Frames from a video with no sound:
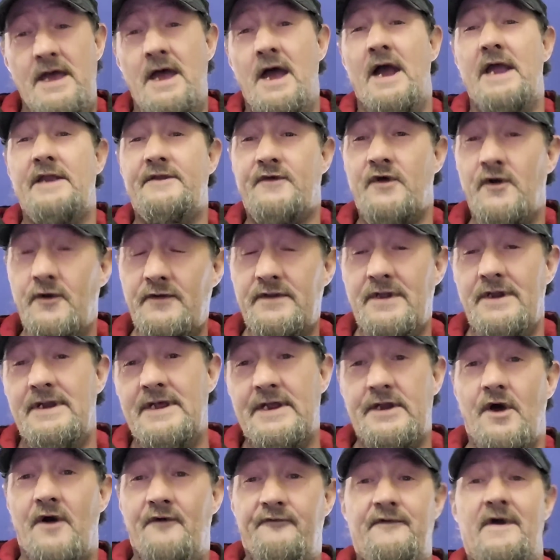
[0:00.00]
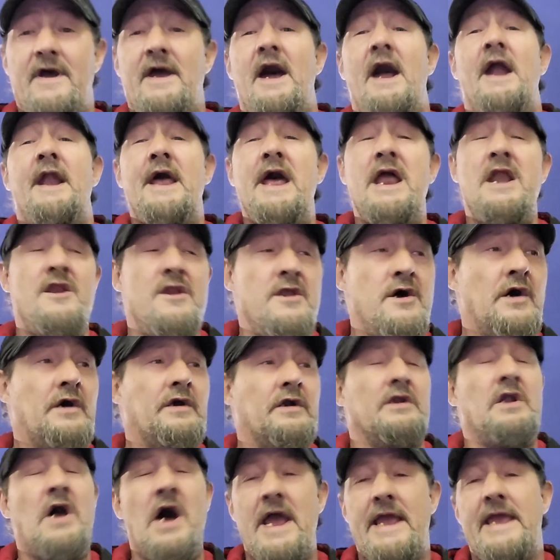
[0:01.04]
He took the lid off it and it
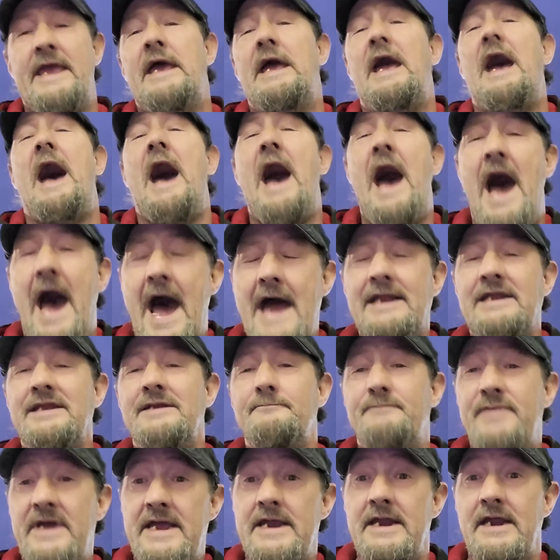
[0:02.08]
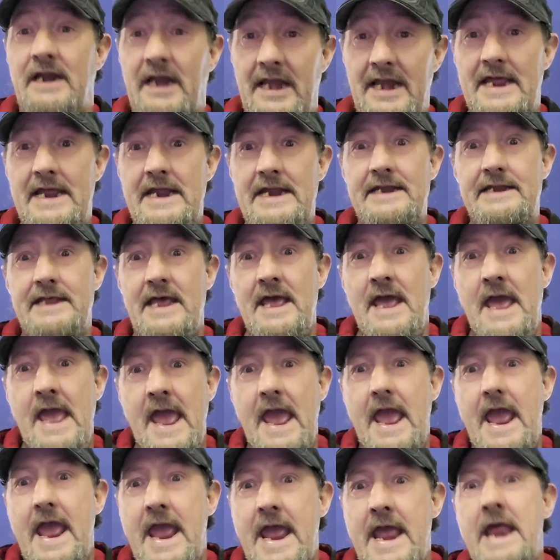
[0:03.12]
looked like it hadn't been cleaned
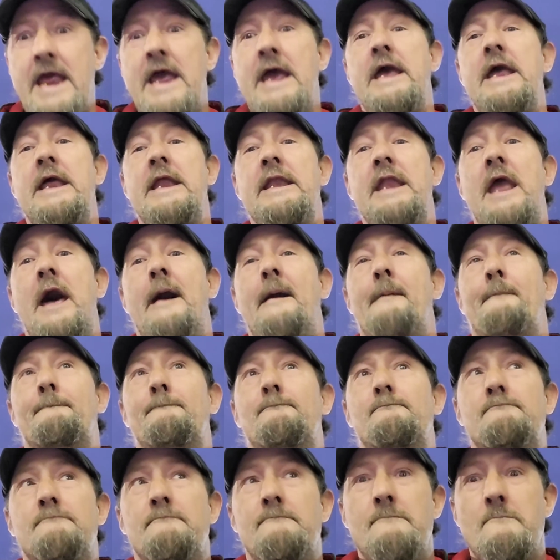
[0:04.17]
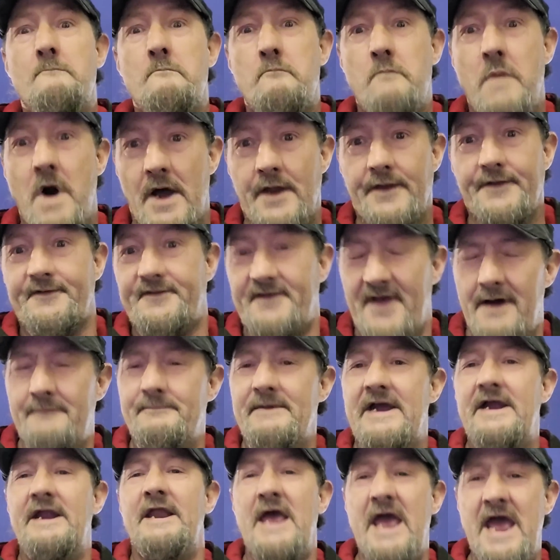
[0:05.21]
in months. I
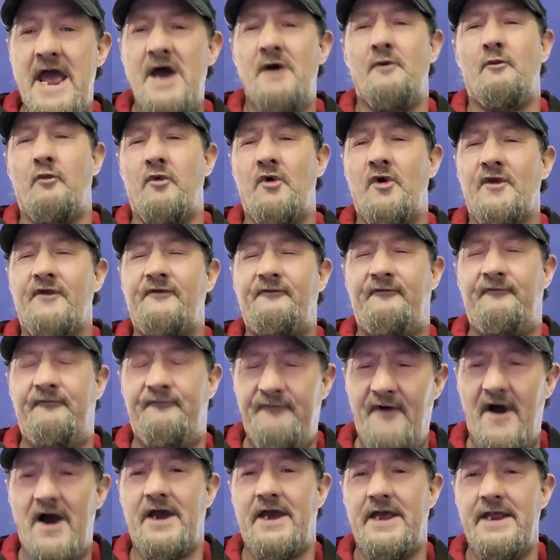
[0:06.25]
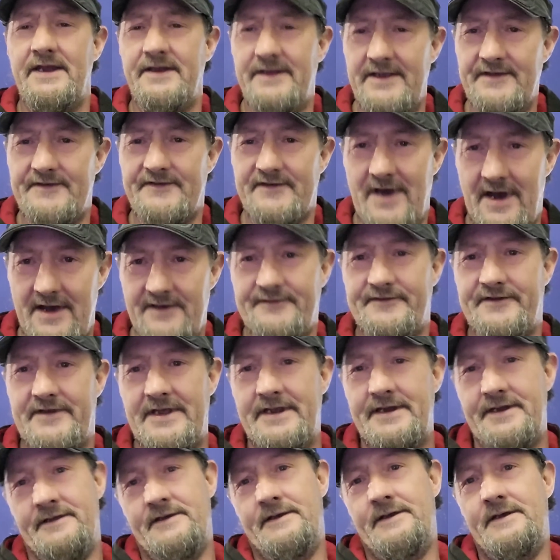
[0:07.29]
mean, it was fucking
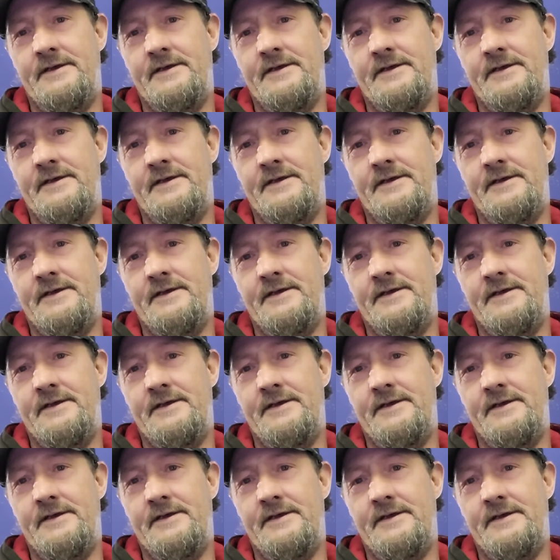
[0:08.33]
disgusting.